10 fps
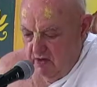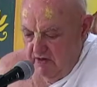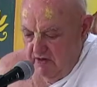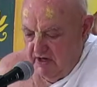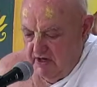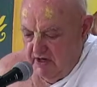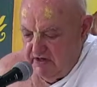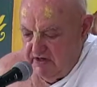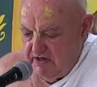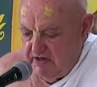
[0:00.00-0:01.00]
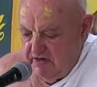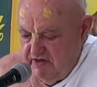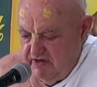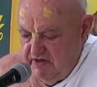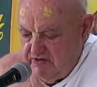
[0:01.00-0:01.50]
No impious
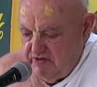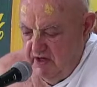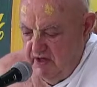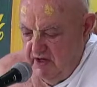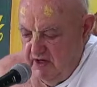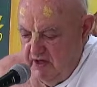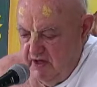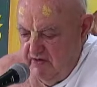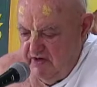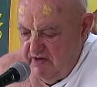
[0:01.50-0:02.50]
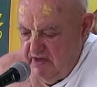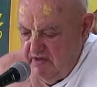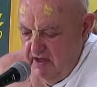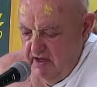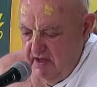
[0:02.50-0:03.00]
activities, no envy.